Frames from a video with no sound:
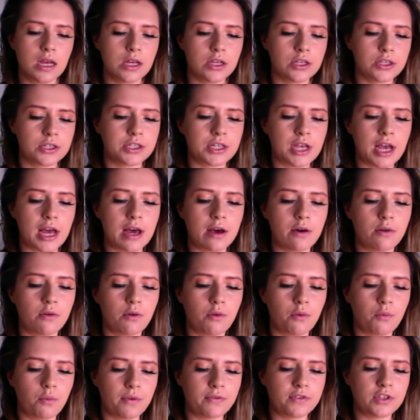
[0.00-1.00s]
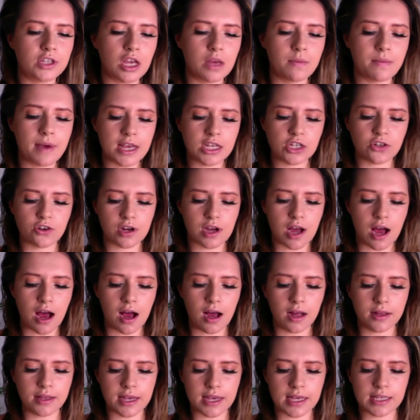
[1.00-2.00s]
So with two major
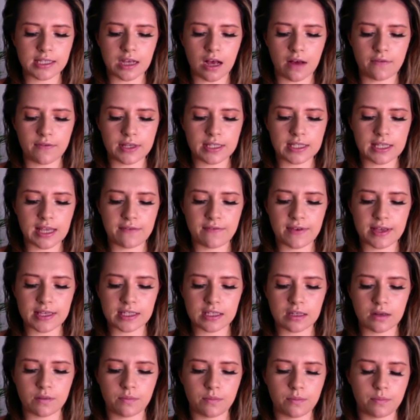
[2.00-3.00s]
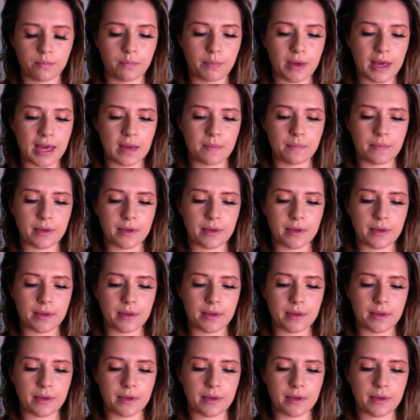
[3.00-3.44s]
arcanas, obviously there's some big,